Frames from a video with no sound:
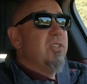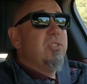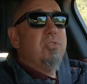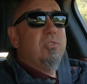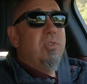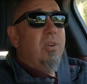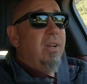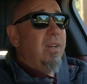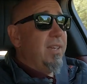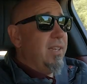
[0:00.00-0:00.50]
The
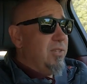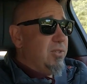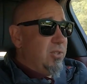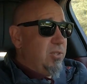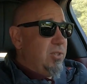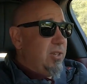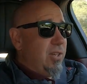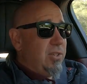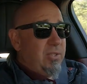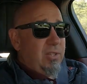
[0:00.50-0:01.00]
trunk is
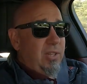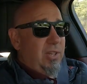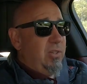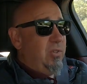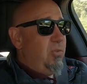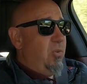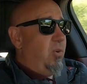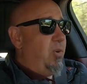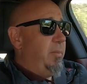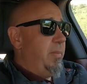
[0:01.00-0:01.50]
just
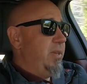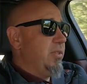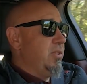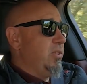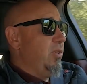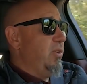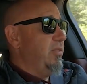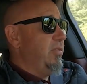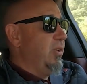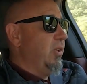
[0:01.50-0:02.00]
enormous.
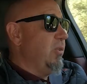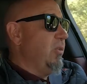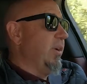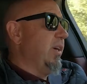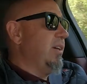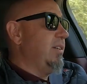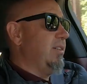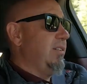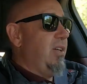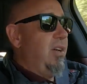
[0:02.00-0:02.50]
So if you're
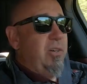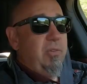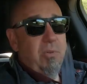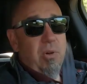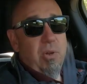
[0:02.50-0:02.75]
going on a long